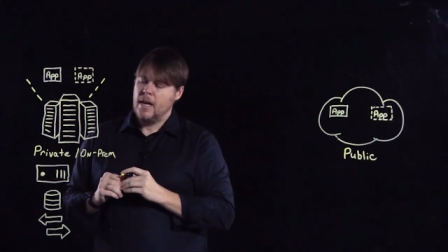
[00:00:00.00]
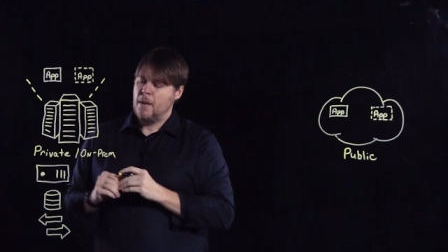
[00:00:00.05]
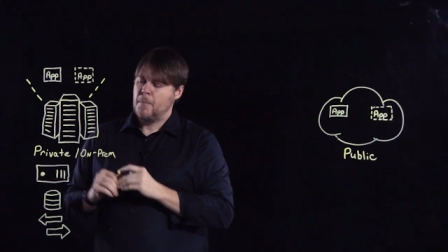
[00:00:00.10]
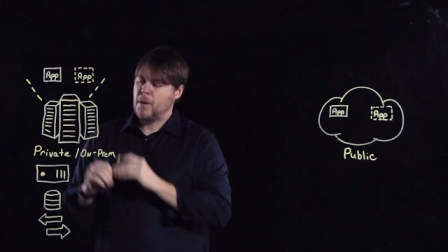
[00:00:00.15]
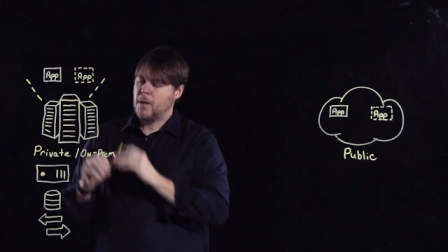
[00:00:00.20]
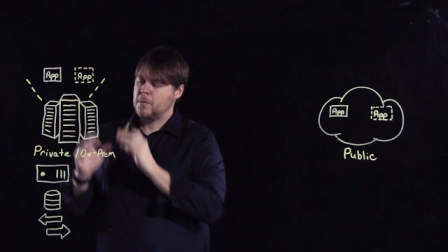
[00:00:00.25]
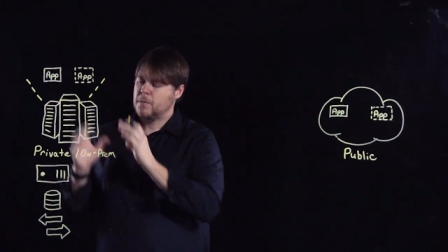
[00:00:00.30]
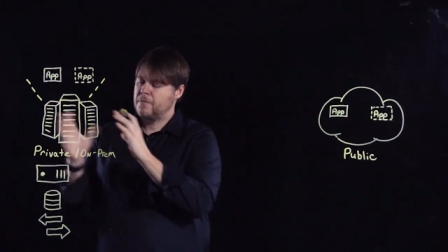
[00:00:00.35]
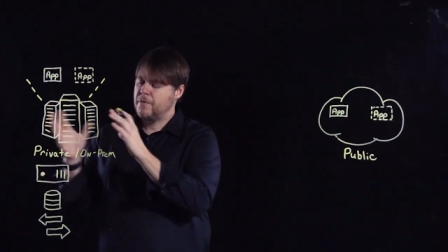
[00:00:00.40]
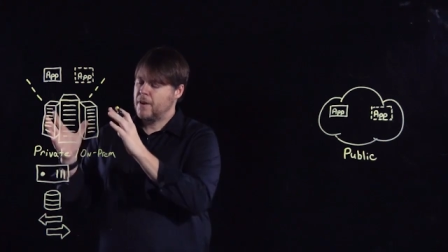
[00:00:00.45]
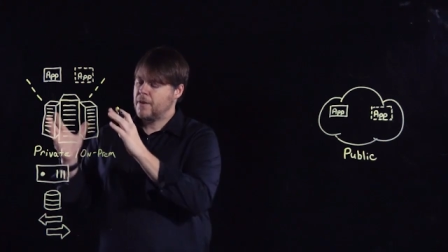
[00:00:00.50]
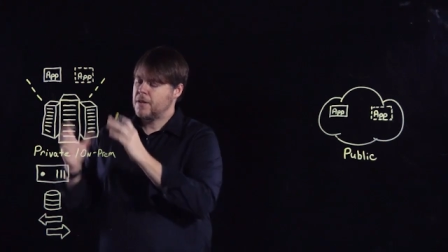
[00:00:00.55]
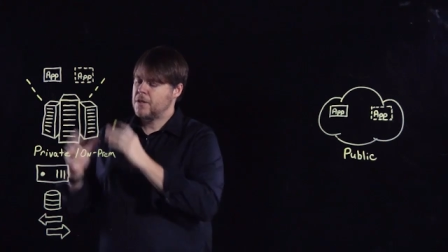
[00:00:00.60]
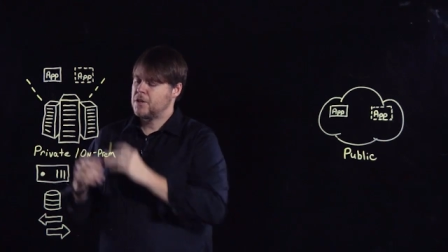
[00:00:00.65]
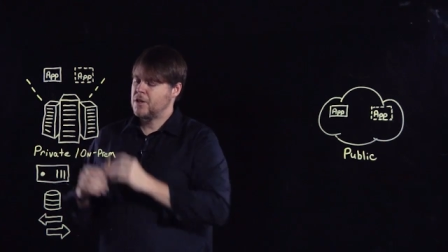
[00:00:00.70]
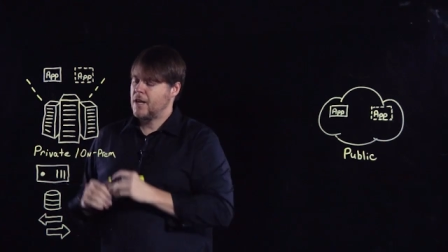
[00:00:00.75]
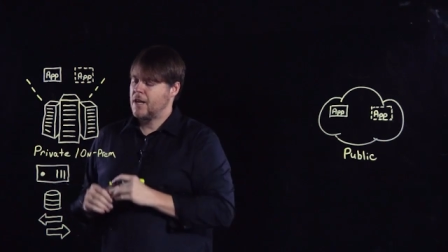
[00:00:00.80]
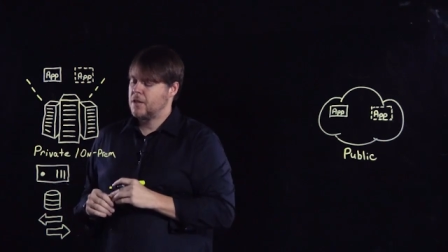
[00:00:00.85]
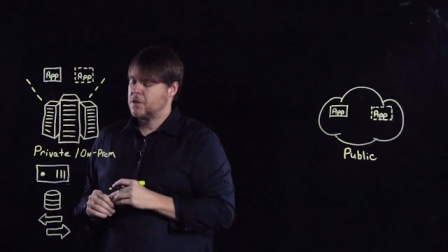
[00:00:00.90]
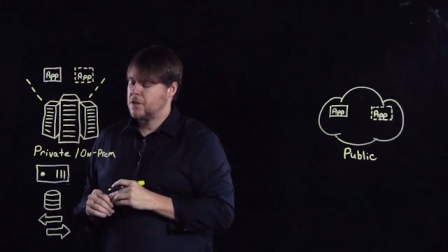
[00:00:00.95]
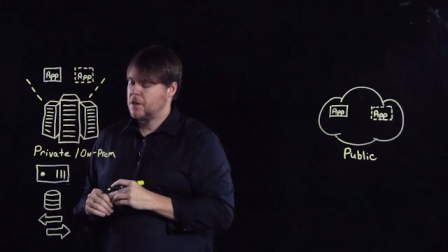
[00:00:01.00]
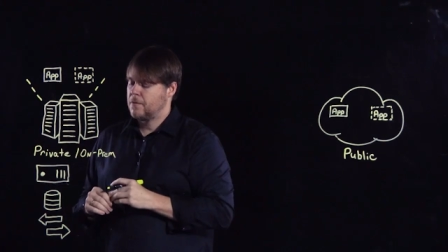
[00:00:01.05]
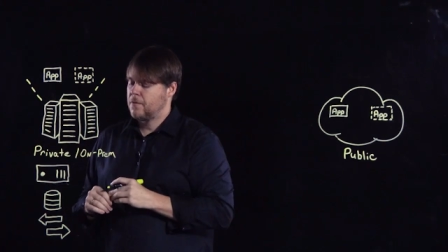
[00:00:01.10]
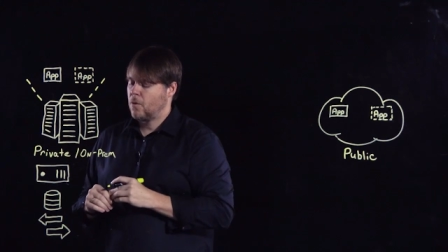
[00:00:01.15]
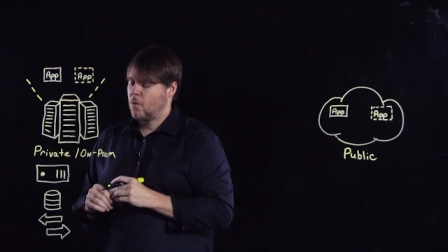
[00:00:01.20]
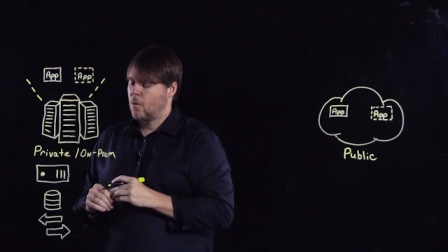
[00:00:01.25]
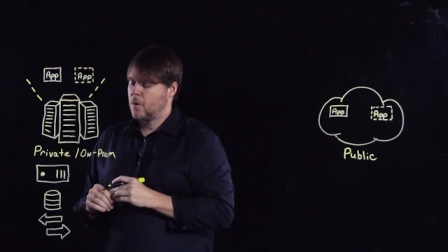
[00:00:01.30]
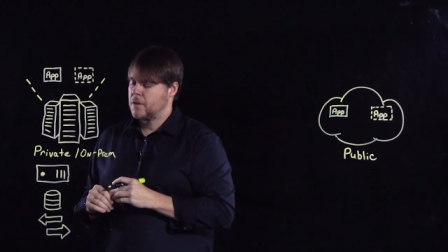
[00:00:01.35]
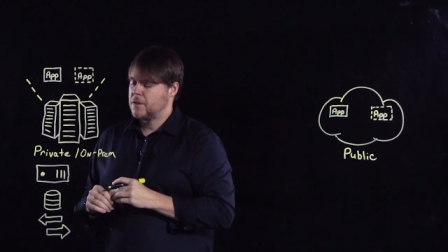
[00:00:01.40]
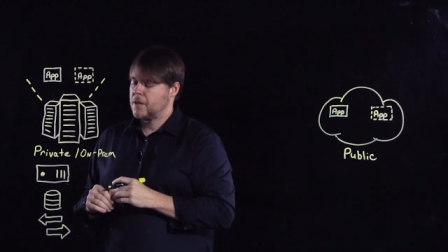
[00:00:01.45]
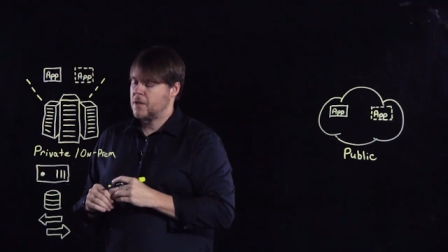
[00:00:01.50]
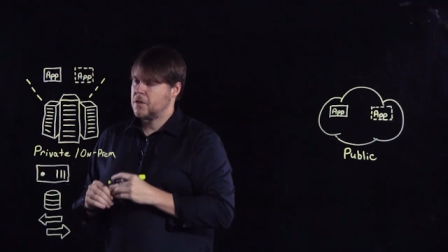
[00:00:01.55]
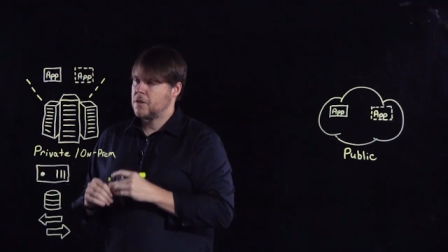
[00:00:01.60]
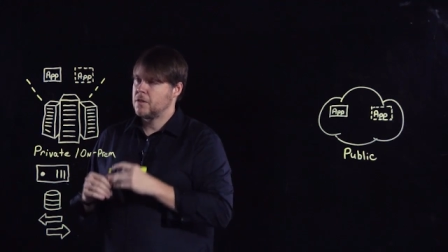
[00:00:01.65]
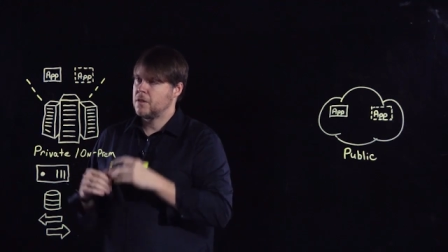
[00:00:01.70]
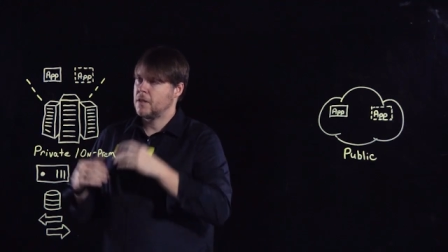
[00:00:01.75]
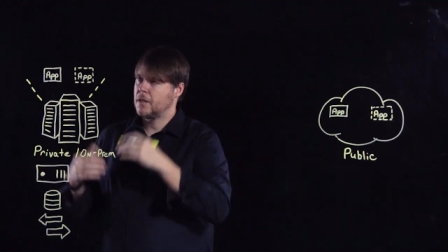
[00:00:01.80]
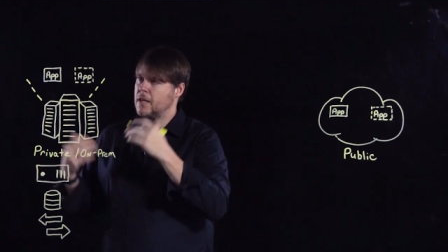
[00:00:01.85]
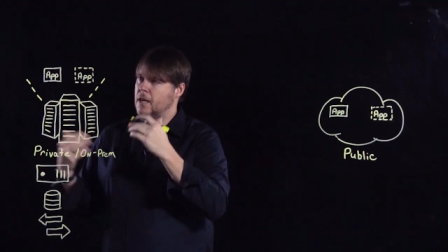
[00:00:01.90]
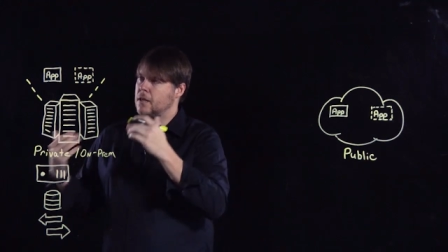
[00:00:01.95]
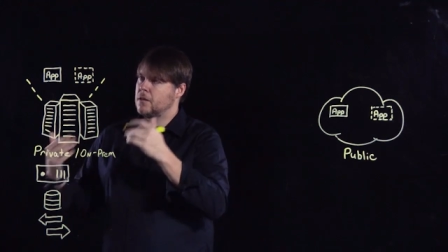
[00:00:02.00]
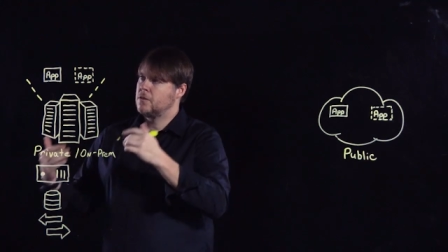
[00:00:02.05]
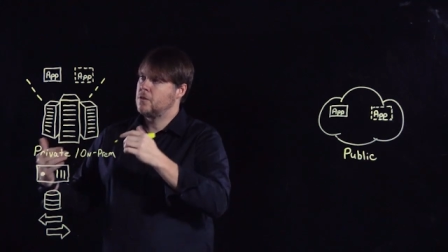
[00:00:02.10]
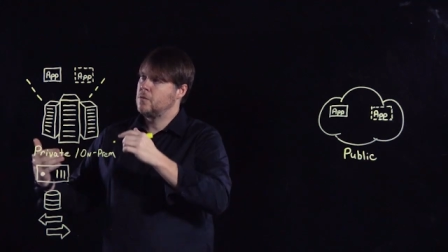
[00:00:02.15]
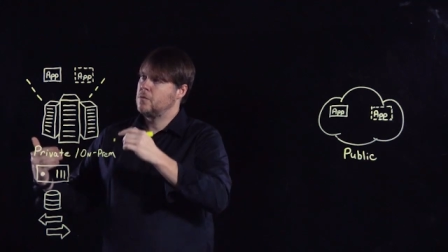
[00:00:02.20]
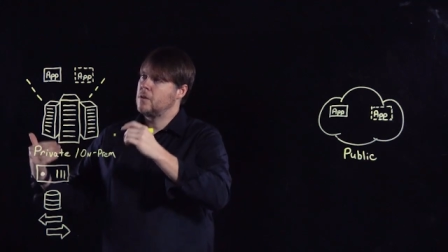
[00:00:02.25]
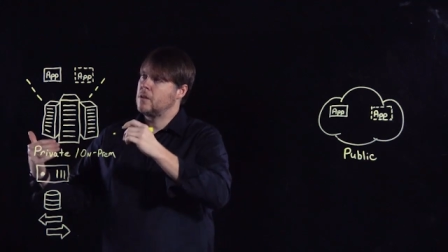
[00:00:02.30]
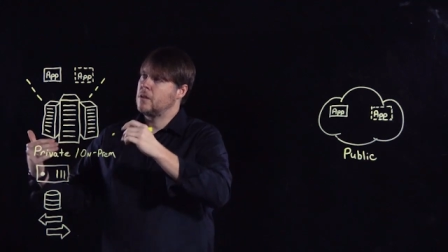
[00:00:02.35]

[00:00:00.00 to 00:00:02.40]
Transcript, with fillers: It becomes very challenging for organizations, again, to